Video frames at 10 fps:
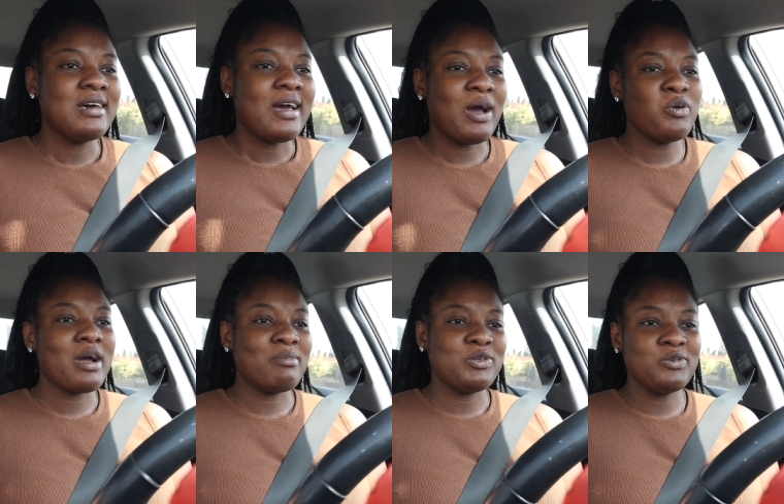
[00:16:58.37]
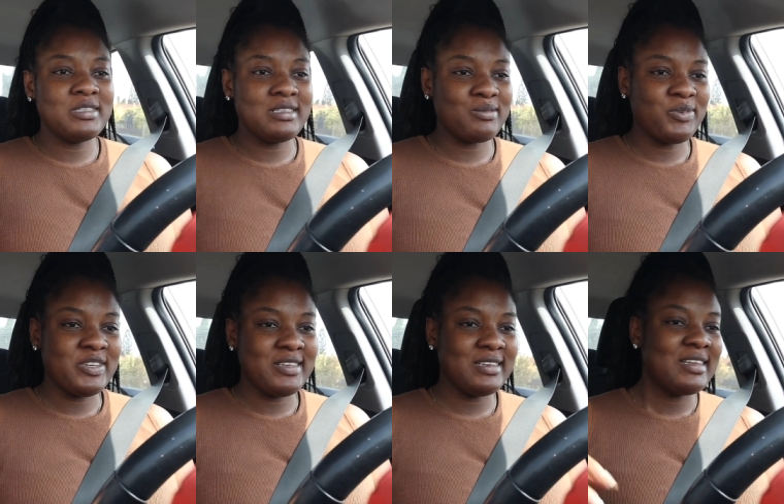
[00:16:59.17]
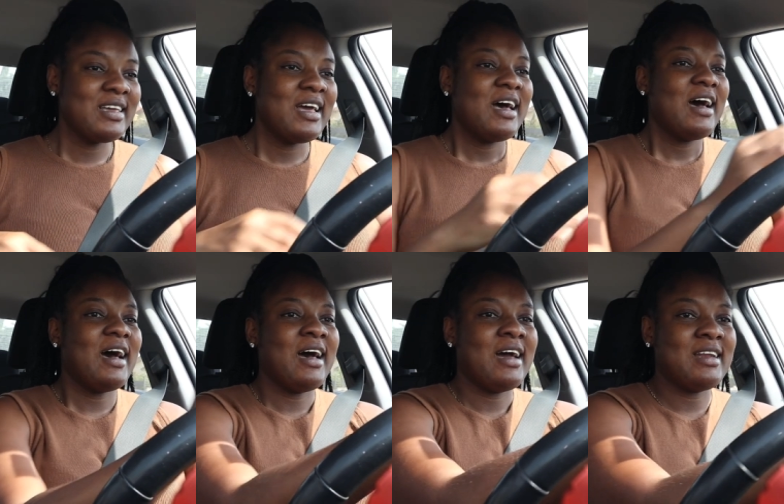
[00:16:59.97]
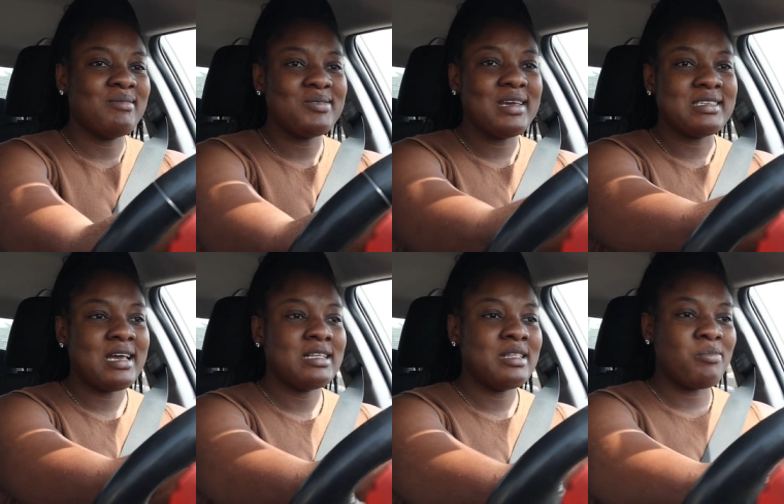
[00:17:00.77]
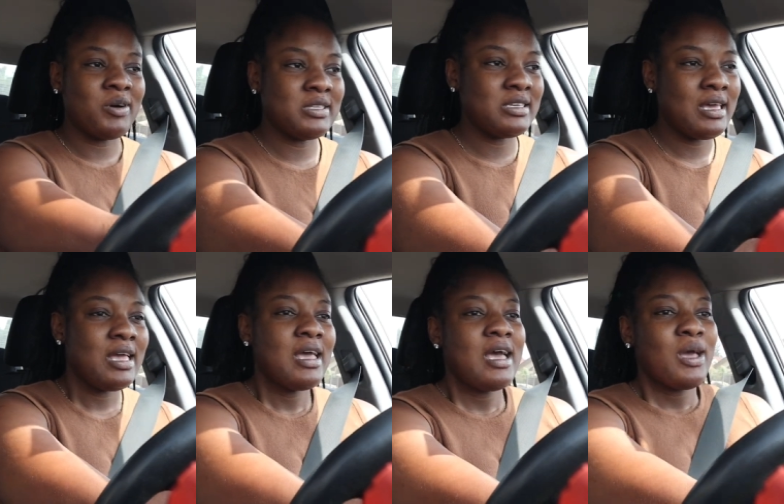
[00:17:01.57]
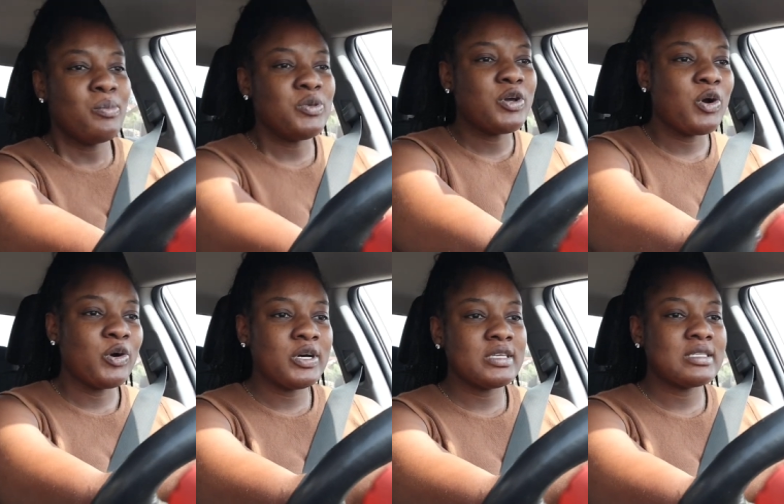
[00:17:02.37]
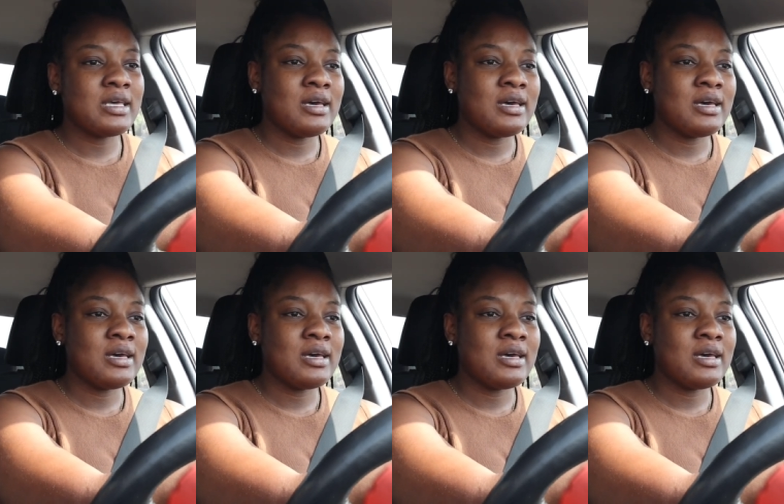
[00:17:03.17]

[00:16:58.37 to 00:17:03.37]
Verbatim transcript: I woke up to it this morning and I'm so excited about it because